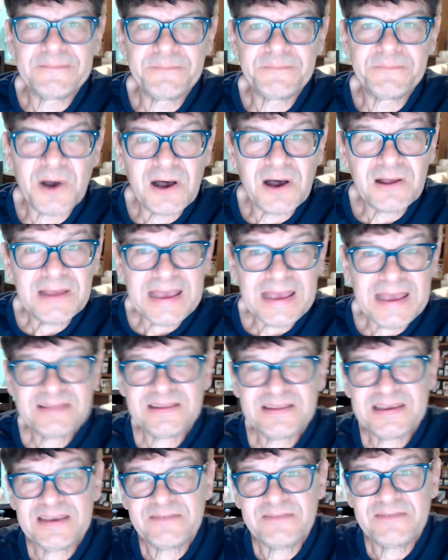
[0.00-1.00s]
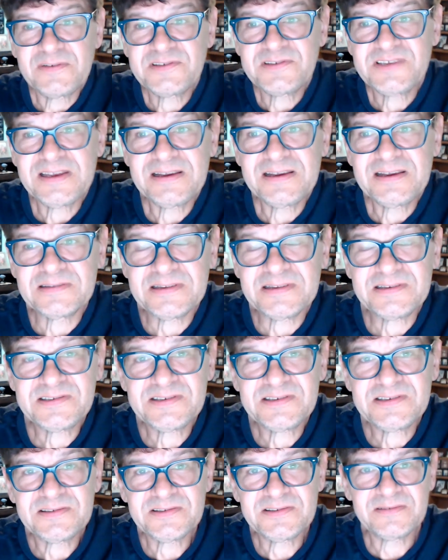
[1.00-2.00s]
Paul had the gift of
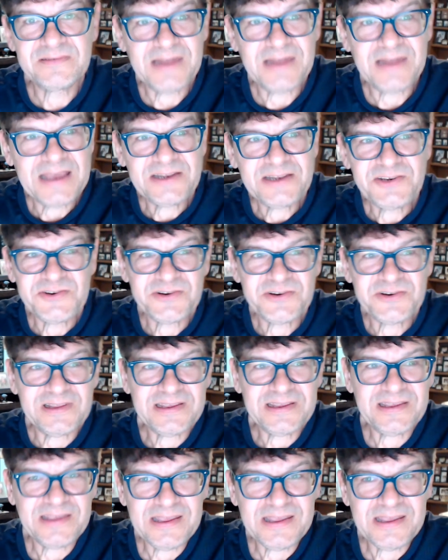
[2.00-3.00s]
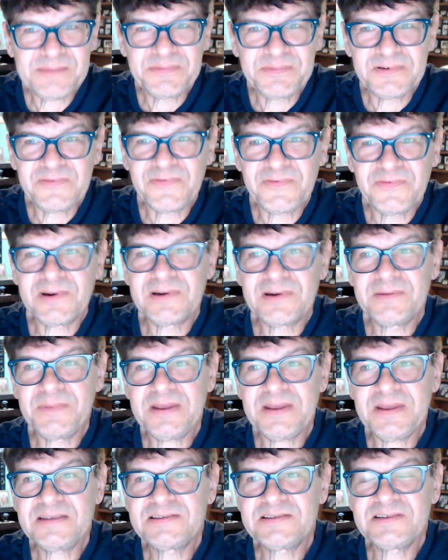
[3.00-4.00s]
singleness, so naturally he preferred
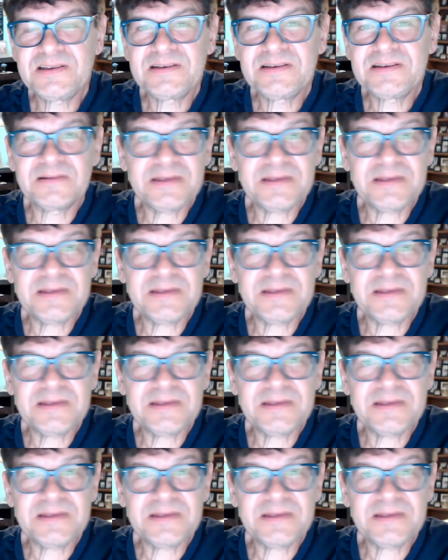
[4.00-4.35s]
being single.